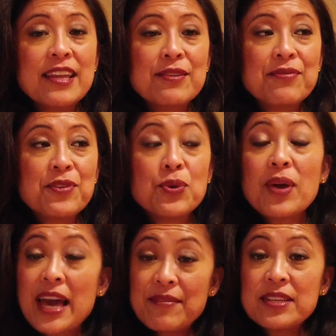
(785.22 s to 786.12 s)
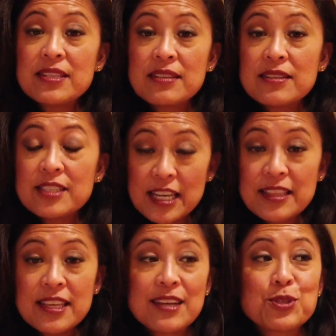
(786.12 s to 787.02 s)
And if you haven't
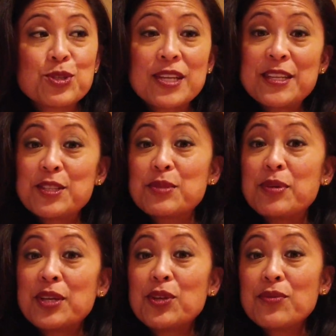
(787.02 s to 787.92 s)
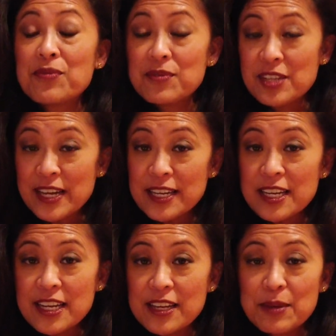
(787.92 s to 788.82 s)
done the exercises, but you've
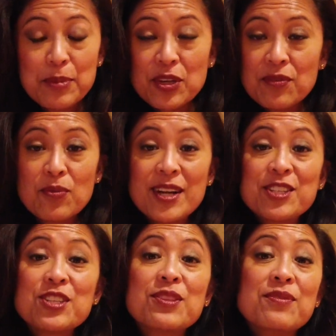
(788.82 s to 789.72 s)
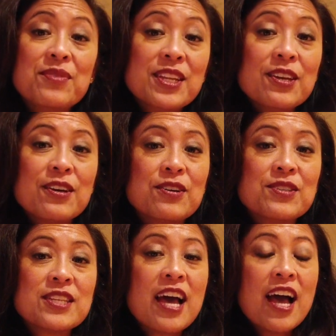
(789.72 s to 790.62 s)
watched the
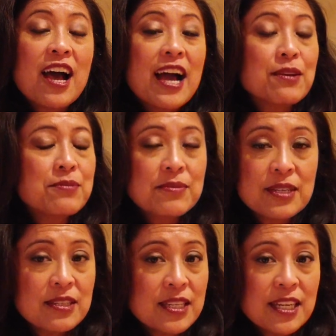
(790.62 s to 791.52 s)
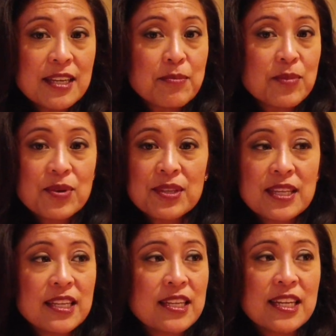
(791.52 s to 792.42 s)
videos, I really, more
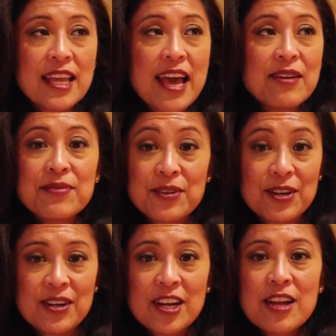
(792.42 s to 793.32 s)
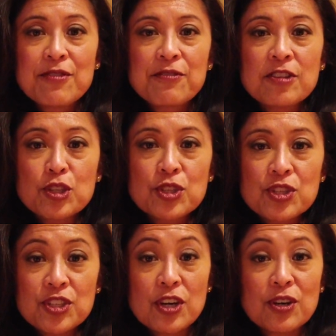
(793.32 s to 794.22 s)
than ever, feel
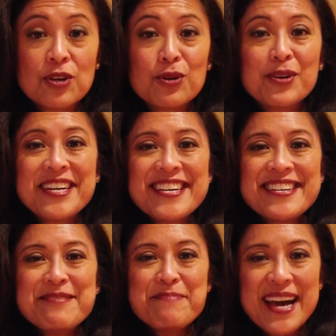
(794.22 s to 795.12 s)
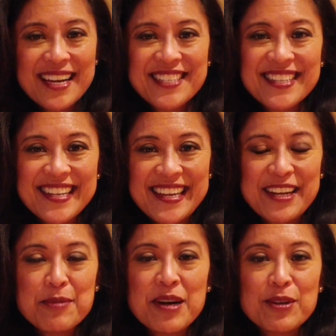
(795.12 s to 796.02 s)
so
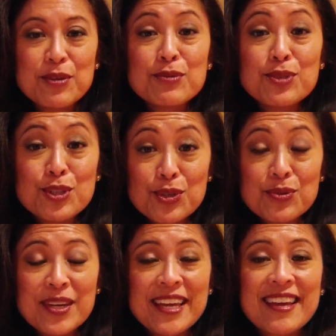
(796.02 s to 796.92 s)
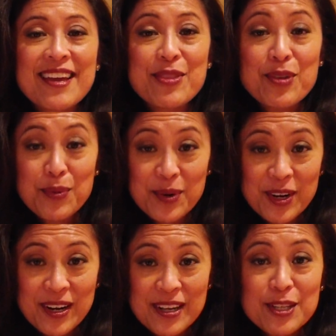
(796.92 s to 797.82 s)
passionate about you doing the
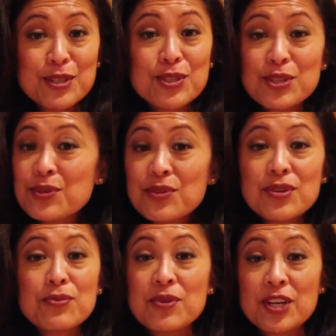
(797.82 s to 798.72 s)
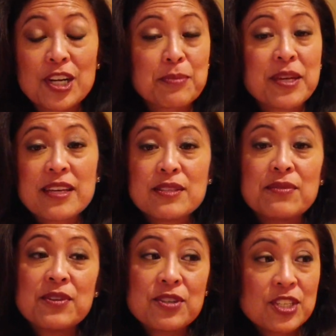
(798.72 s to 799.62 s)
work. Do the work, because
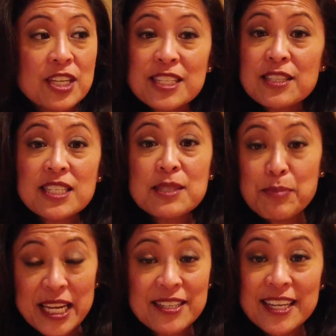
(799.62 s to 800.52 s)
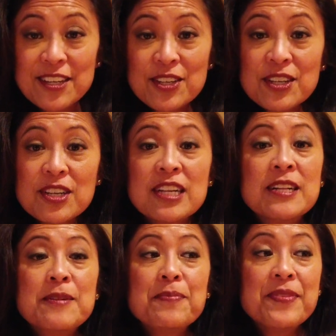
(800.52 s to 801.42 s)
if you're just a spectator,
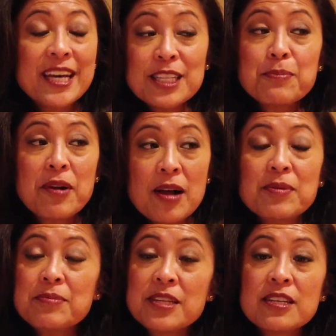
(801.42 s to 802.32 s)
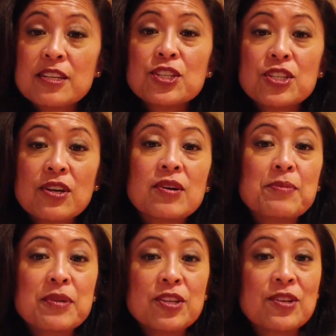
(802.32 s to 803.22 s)
that's probably going to show
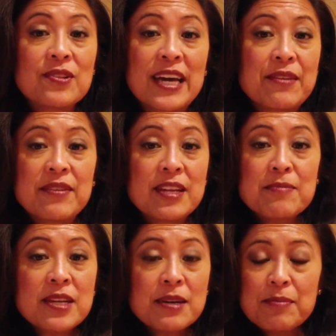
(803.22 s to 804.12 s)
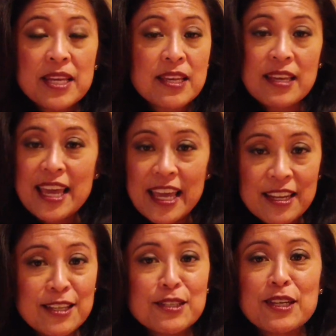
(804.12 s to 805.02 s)
up in your life. And I'm not making
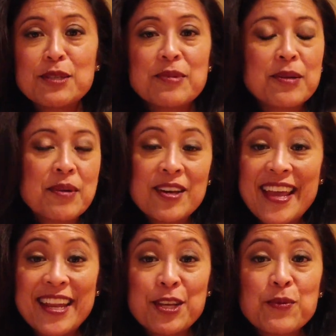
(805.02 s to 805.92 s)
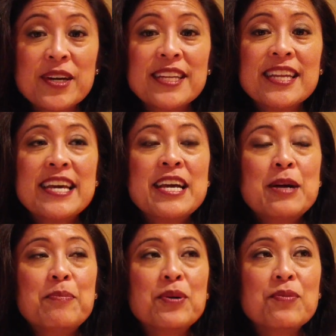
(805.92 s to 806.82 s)
any judgment about anyone,
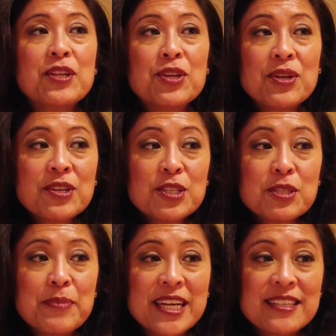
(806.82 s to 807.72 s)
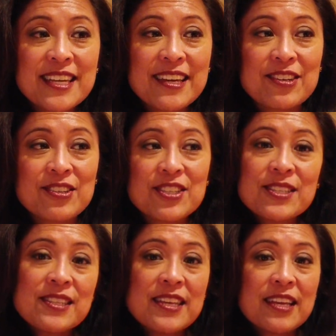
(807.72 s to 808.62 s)
but when you're a spectator,
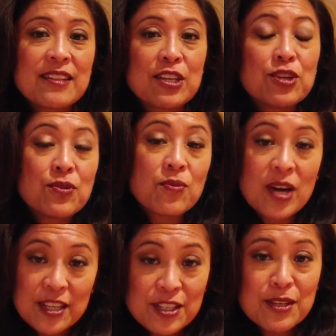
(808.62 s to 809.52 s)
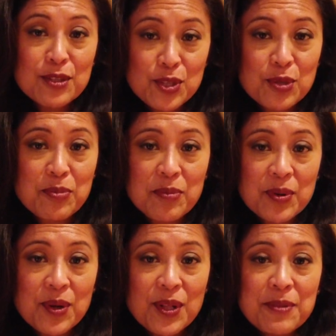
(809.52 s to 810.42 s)
just think like you're watching the Super
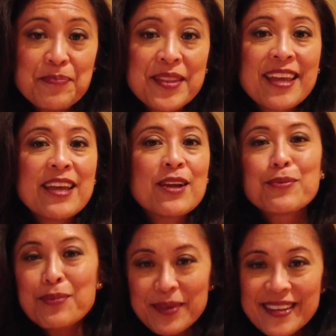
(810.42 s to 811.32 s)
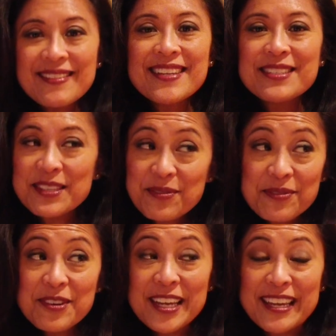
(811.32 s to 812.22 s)
Bowl. Really
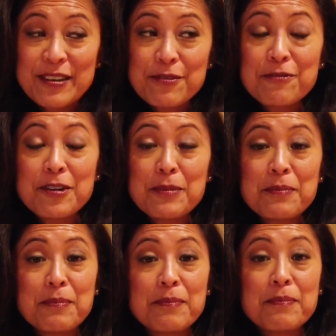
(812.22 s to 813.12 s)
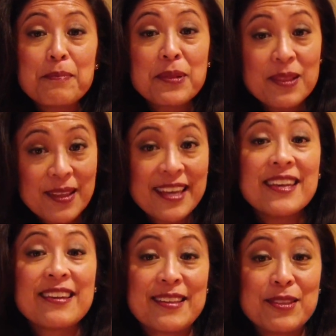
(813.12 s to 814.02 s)
different from
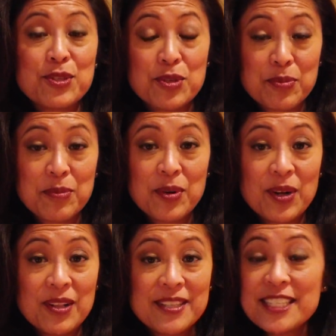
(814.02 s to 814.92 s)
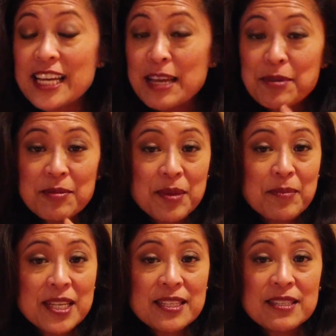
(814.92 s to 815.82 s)
playing at the Super Bowl. Time
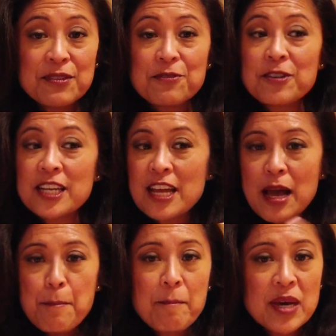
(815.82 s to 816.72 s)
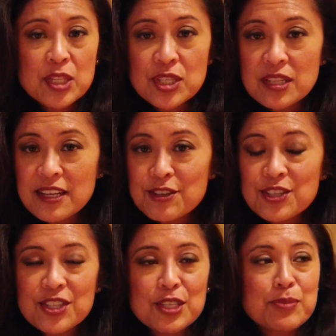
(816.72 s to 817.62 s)
commitment is different. Muscle
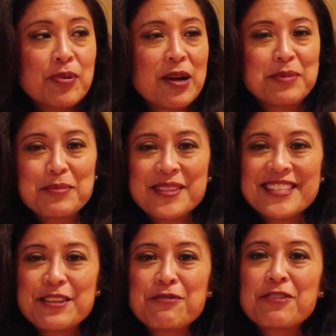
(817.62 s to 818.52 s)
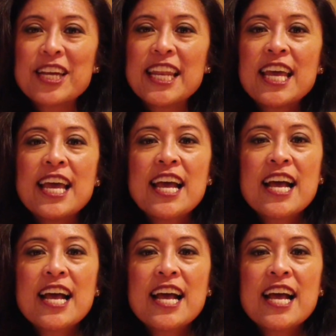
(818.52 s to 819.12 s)
energy is probably different.